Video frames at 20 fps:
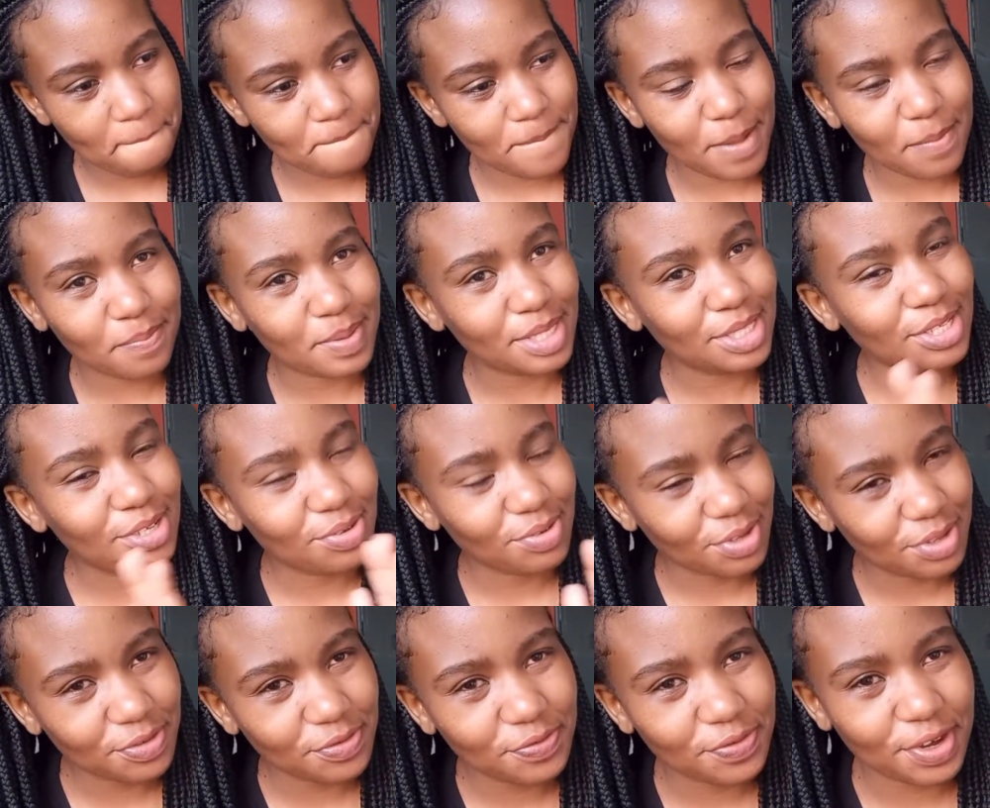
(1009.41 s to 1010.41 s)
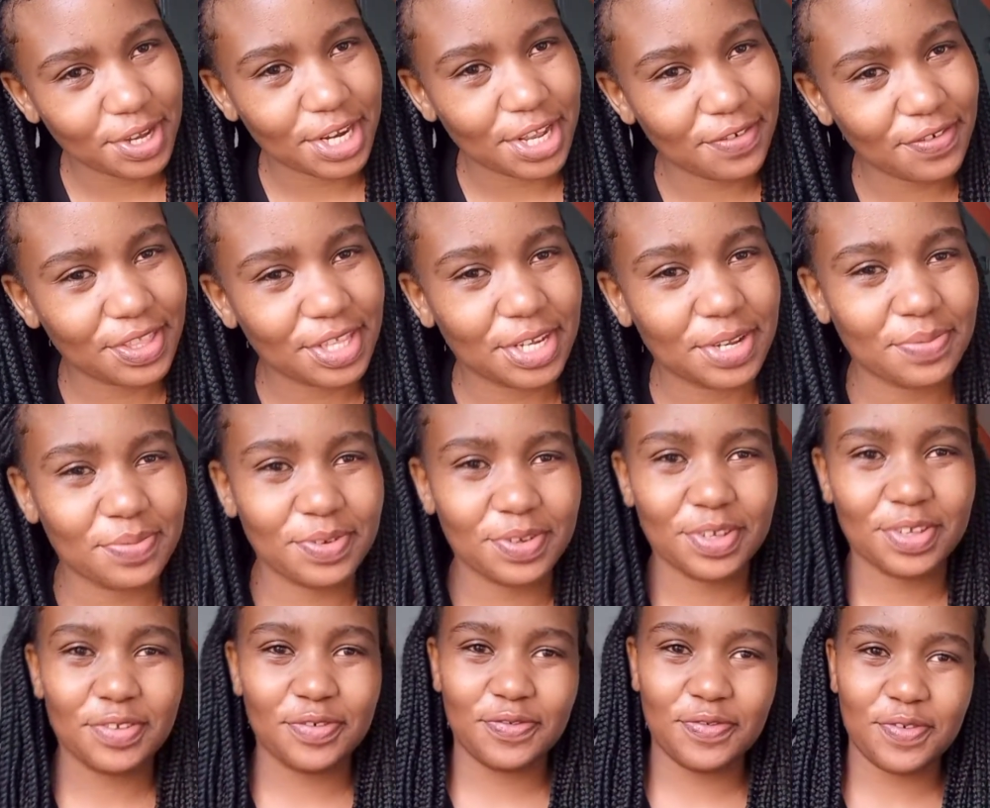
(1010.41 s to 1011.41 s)
I'm busy looking for whatever that I'm
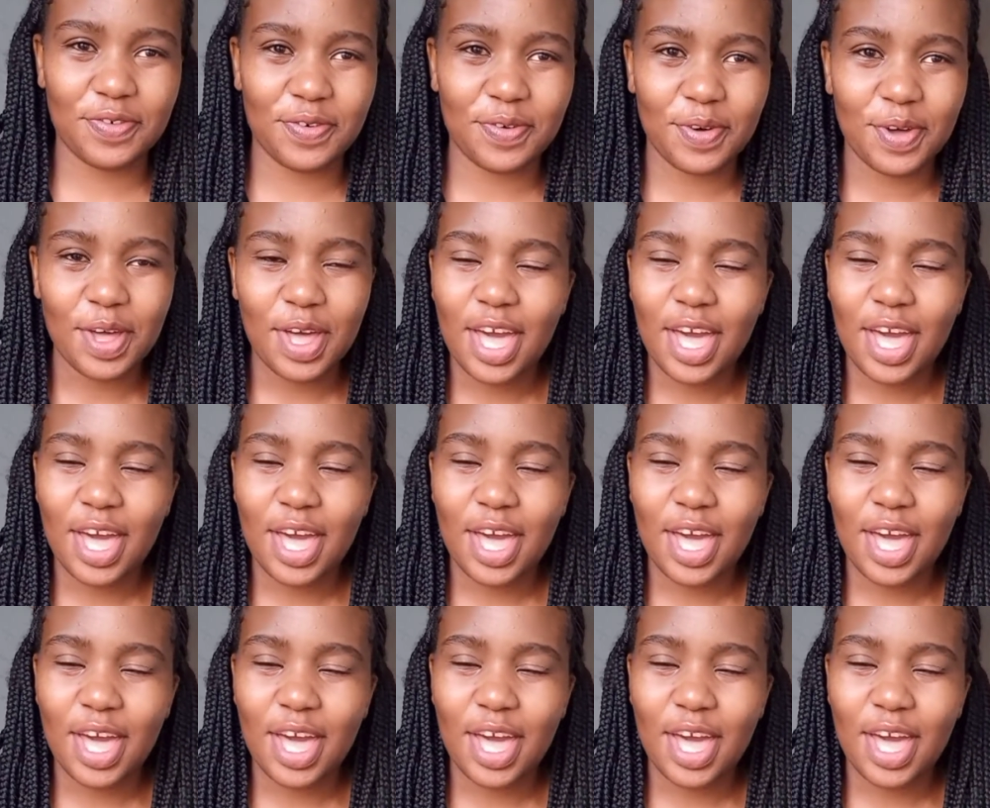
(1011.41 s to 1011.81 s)
looking for.